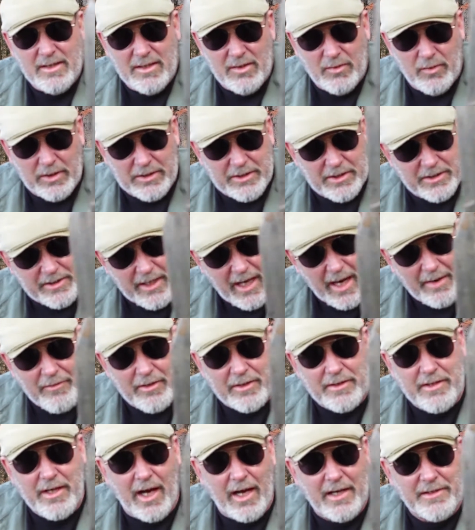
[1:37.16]
which is
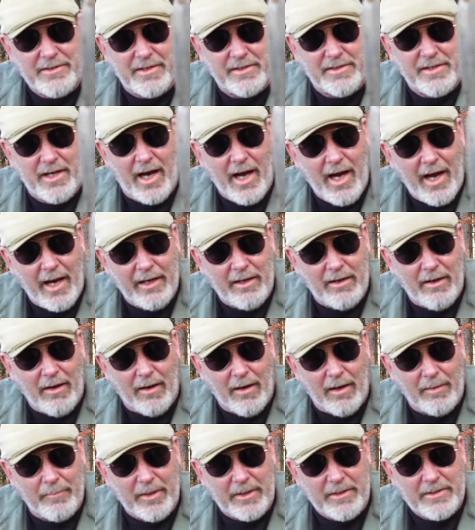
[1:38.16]
advertised as a high
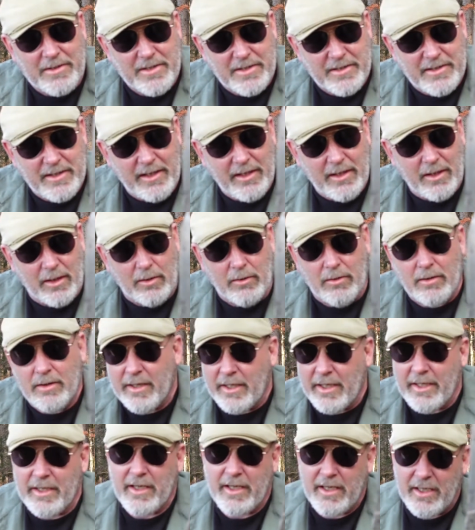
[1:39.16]
carbon steel.
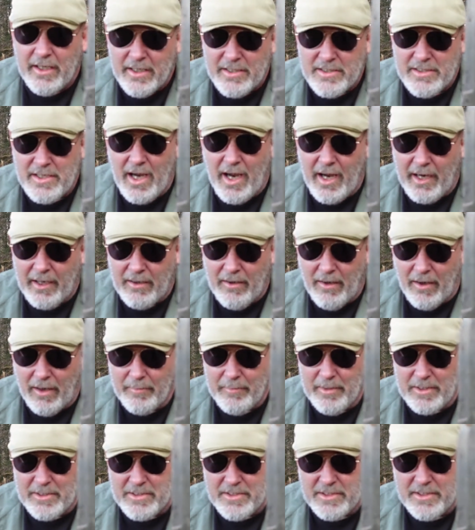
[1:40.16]
It is high
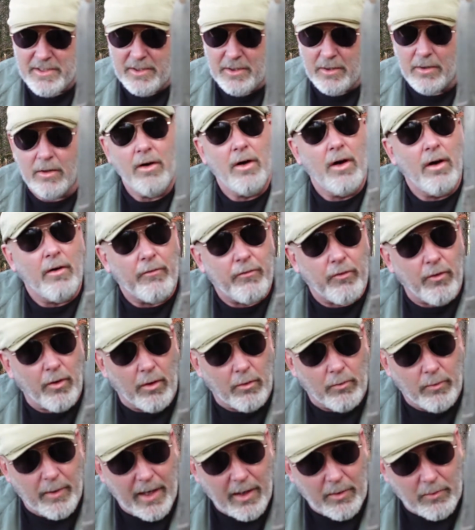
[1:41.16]
carbon steel for a
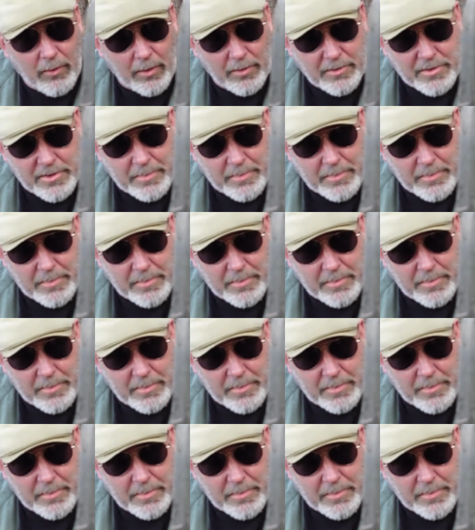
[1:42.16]
railroad